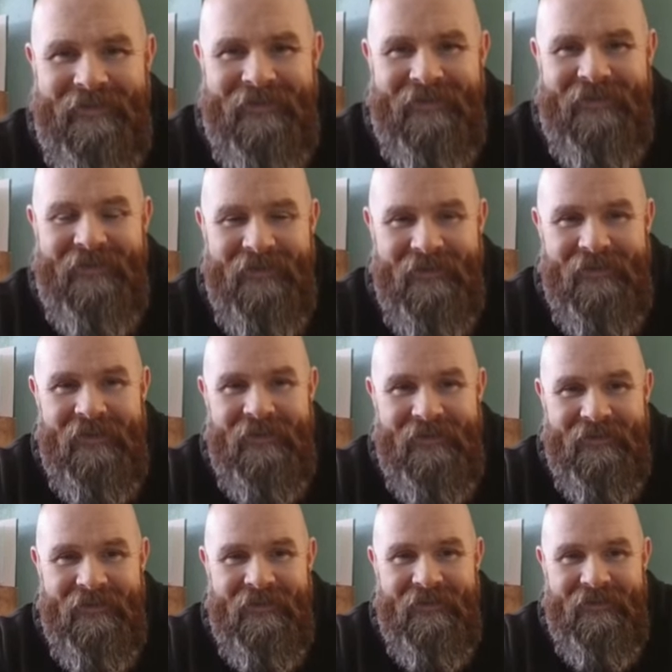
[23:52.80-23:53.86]

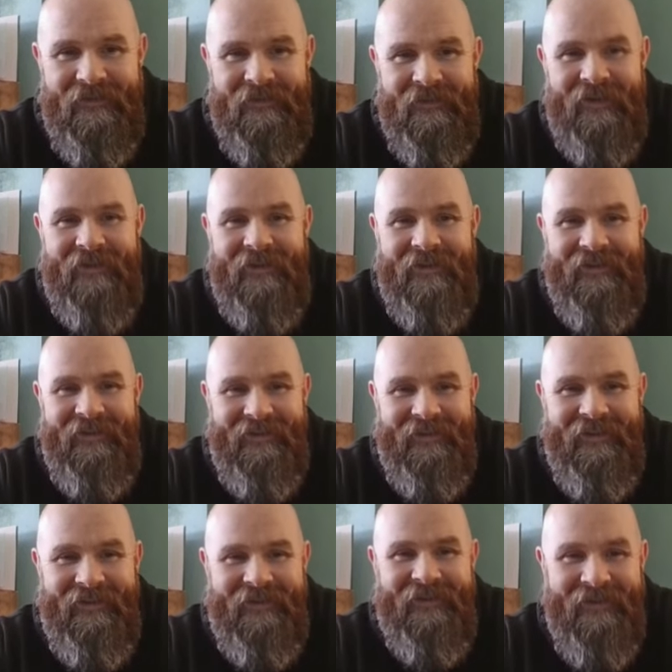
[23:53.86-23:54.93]

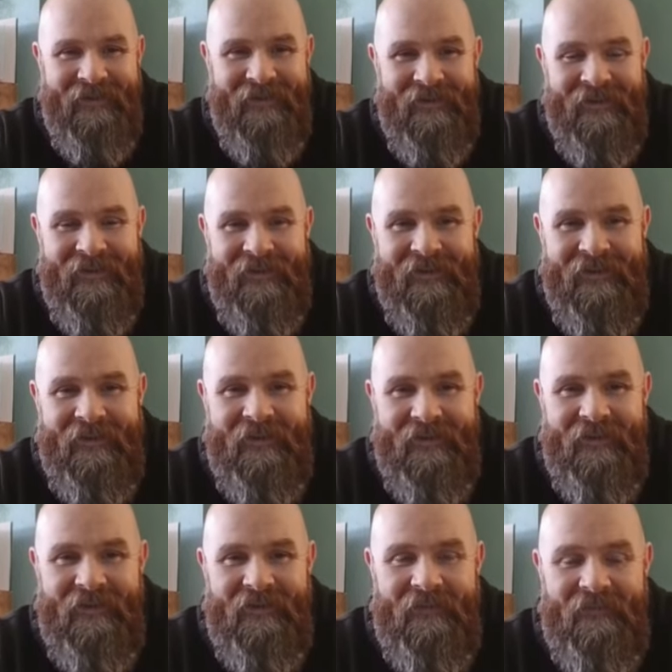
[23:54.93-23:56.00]

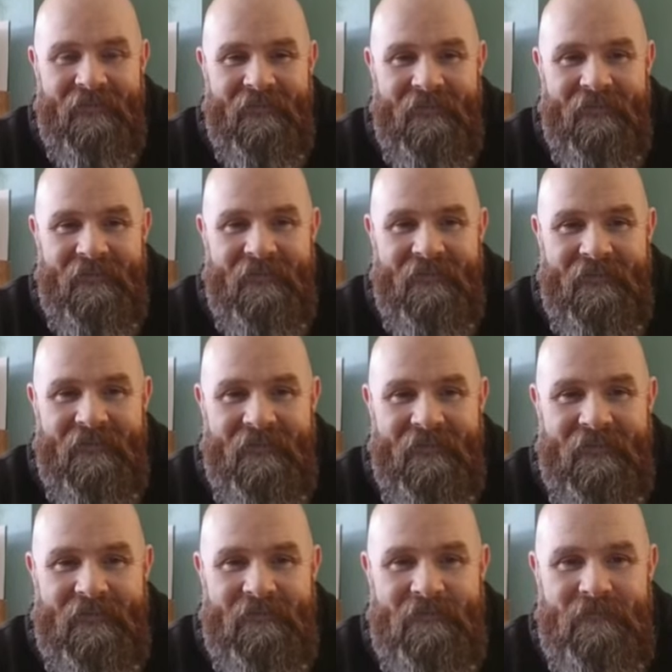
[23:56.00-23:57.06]

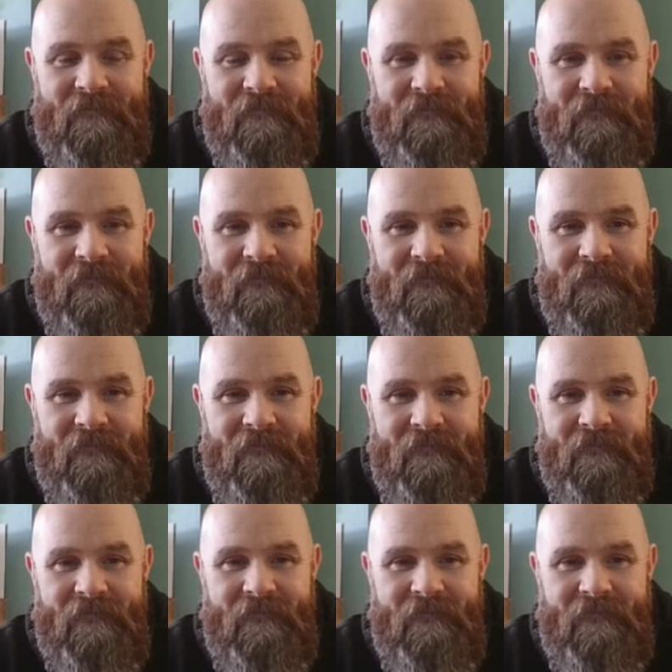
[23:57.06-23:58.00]
[no speech]